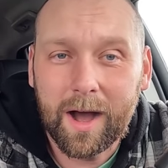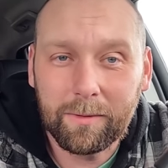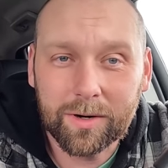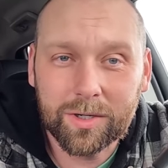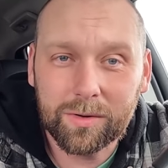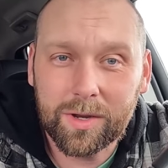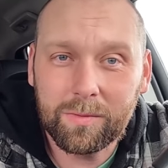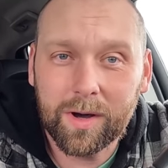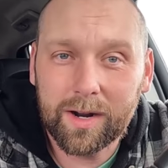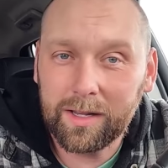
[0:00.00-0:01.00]
I want to show you
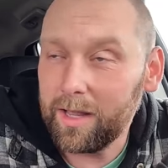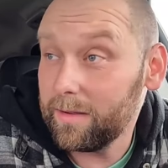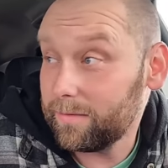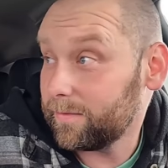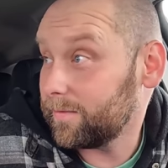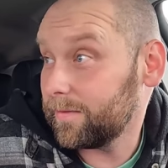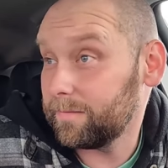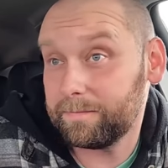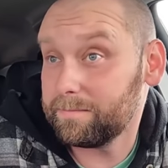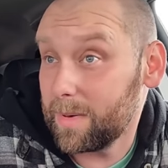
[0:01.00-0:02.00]
what a life,
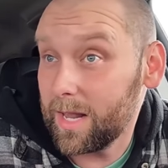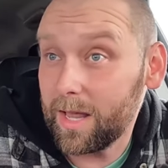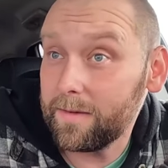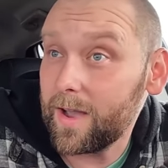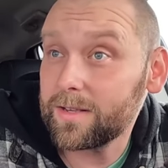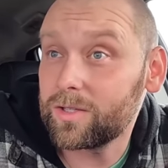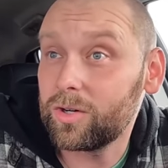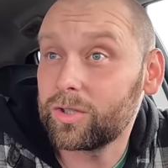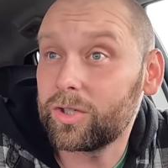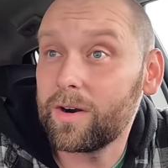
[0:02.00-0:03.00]
my life as a
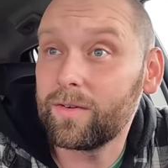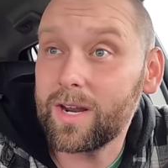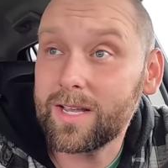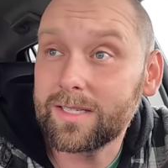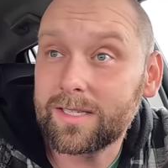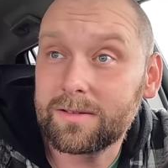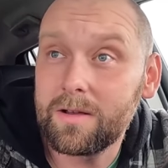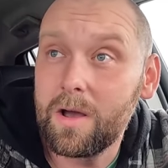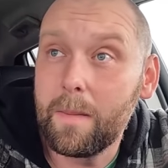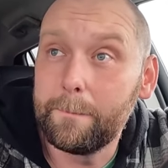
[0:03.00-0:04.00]
truck driver is,
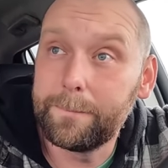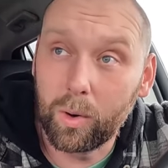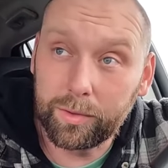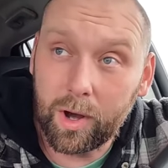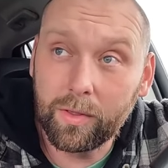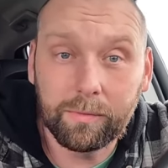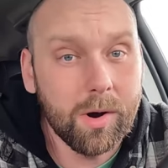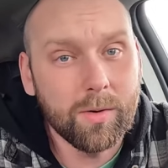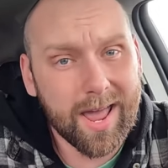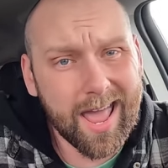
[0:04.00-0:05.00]
both on the
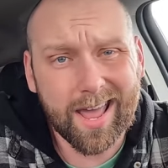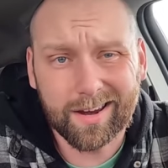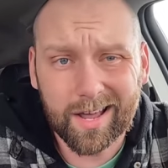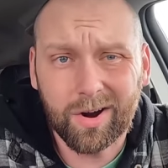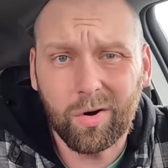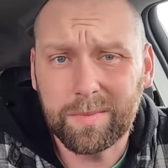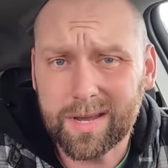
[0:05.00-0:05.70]
road and at home.